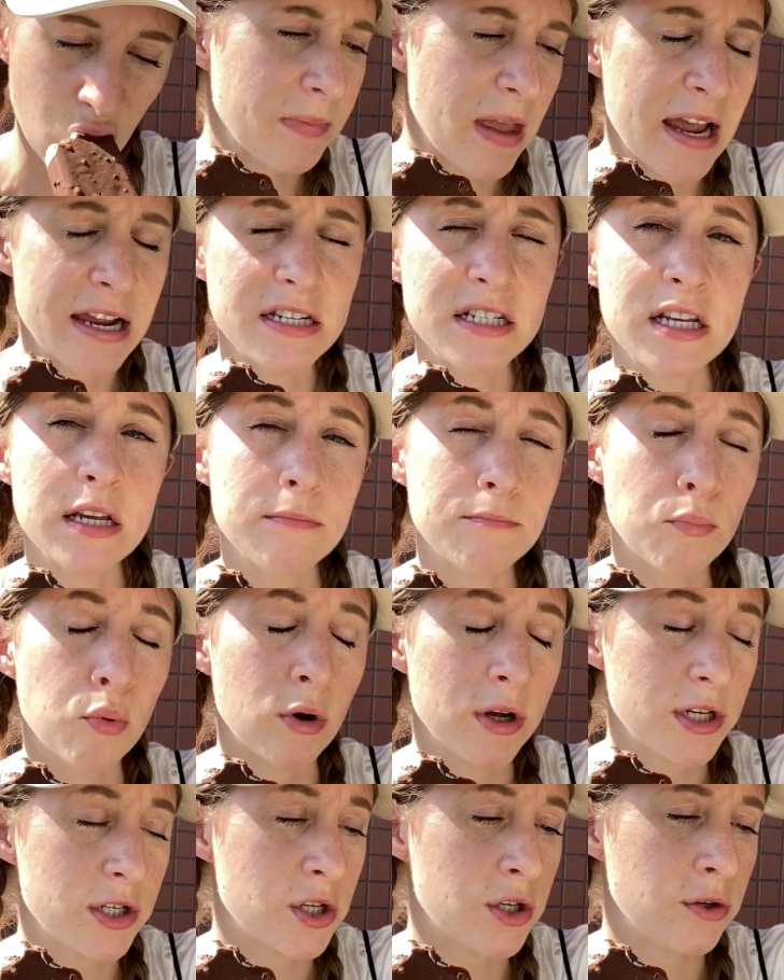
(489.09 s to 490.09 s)

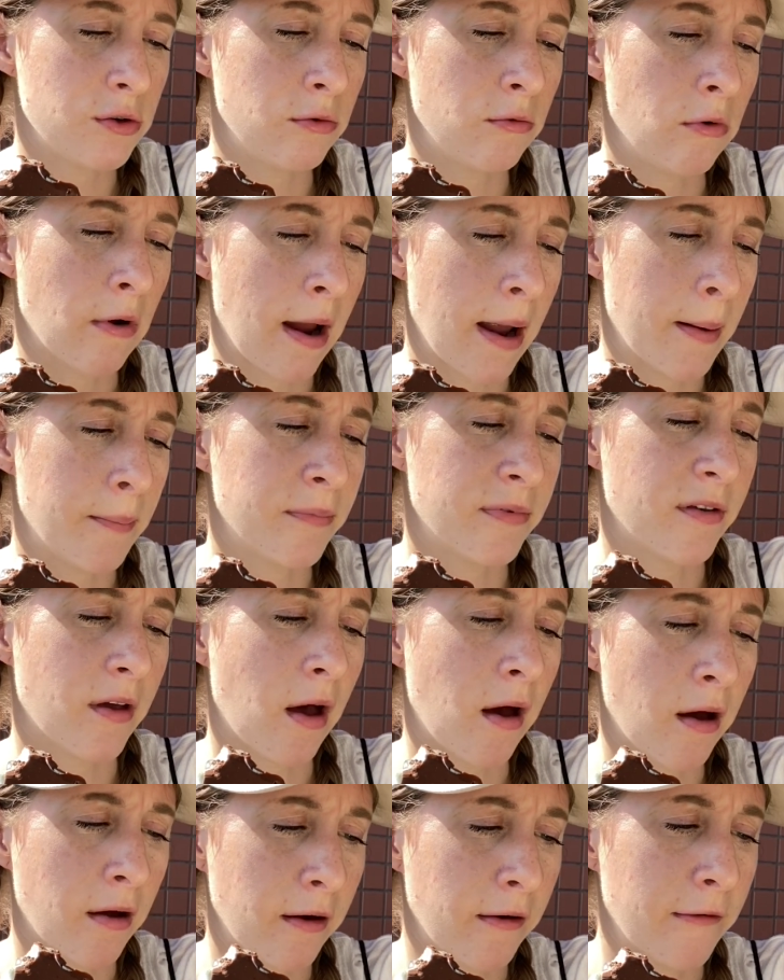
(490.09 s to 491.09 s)
18.2 grams
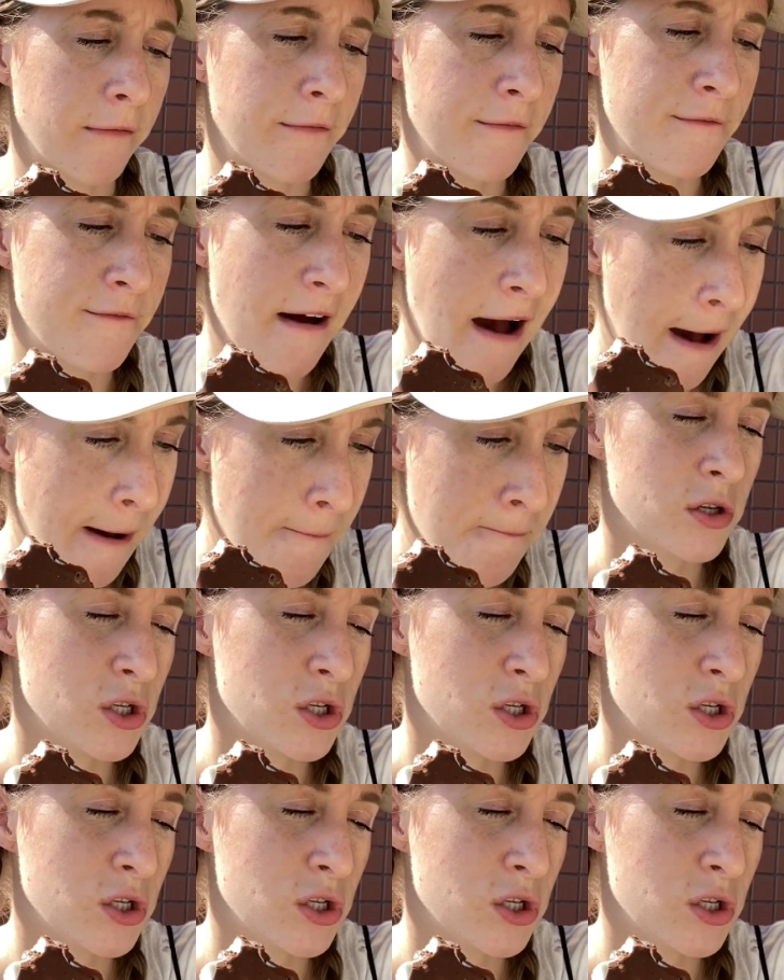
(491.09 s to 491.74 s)
of fat,